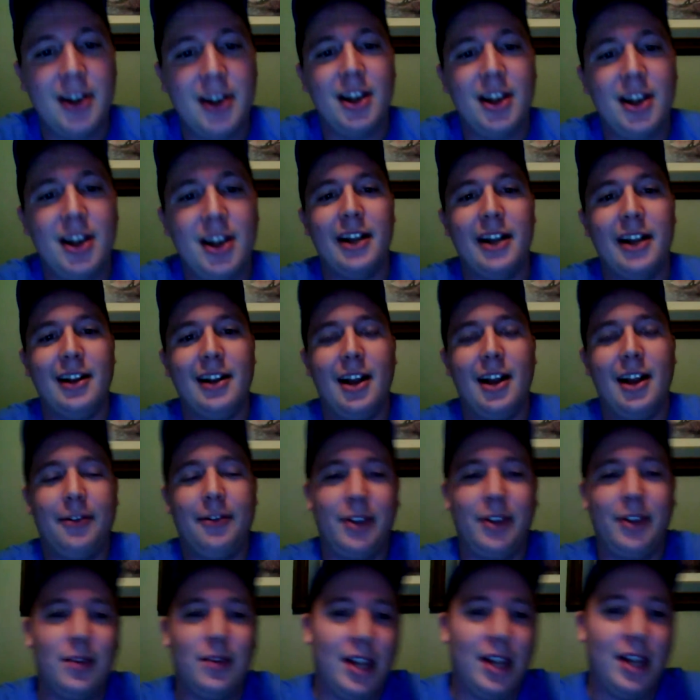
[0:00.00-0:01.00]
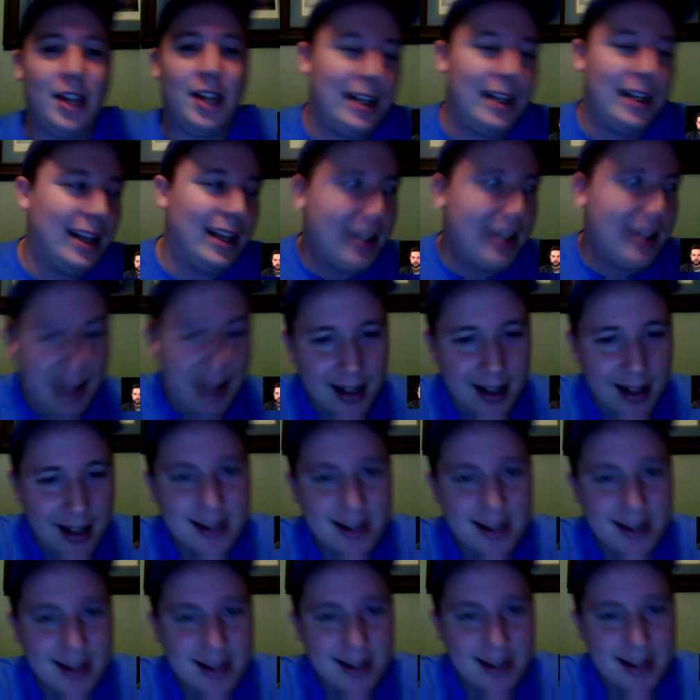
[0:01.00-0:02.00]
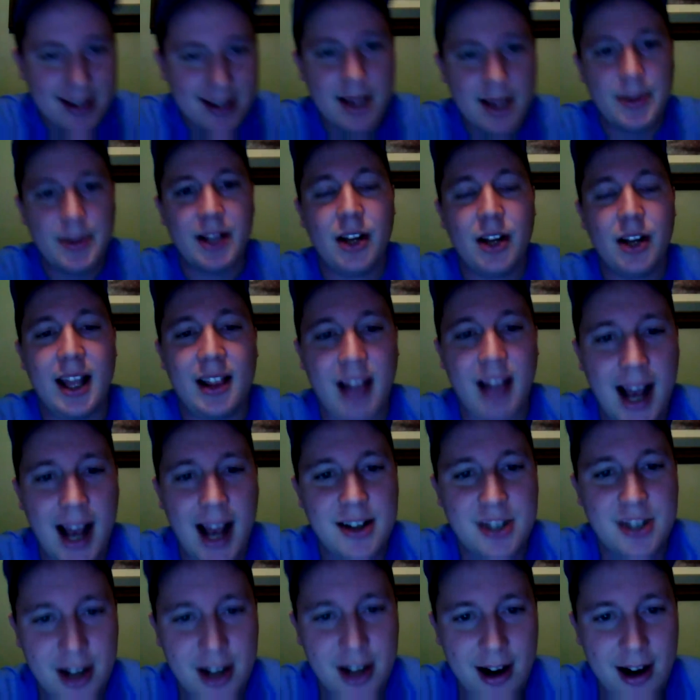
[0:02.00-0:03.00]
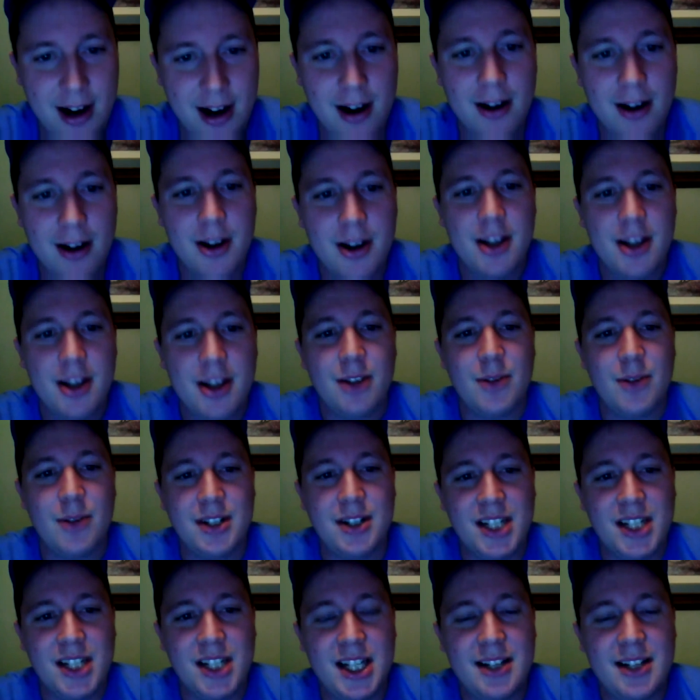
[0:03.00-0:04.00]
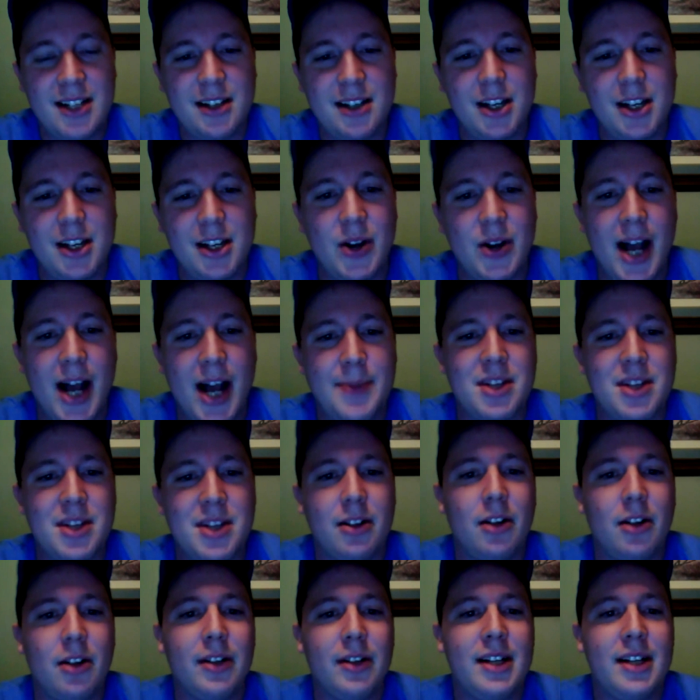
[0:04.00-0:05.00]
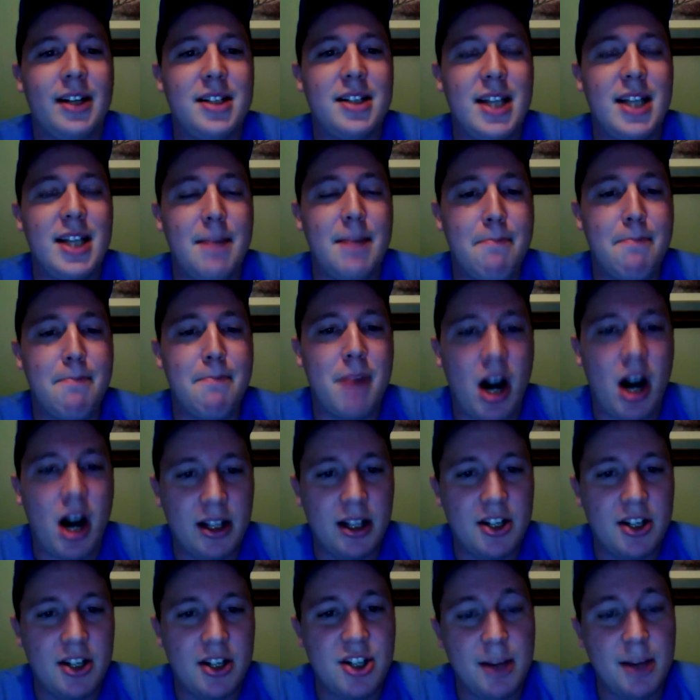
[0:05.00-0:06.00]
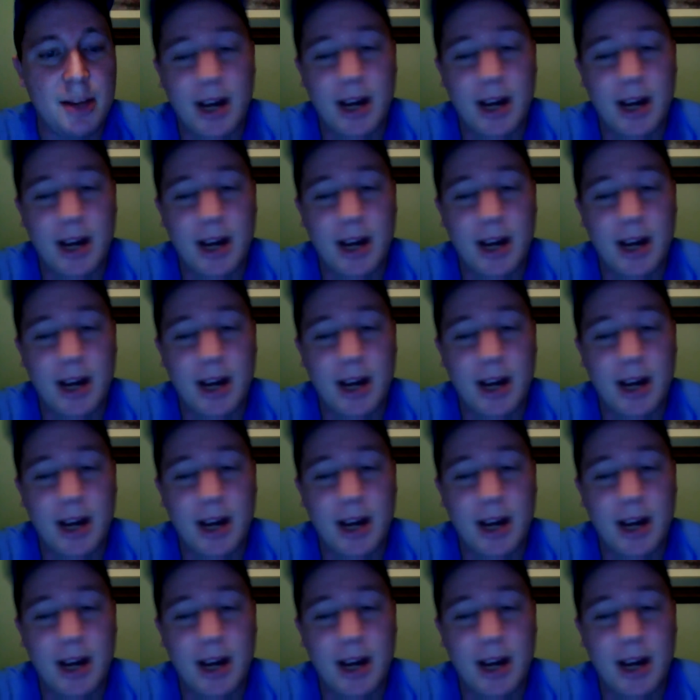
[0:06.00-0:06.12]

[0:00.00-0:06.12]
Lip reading: And if you need any exhibit, look at last year when TCU absolutely demolished them.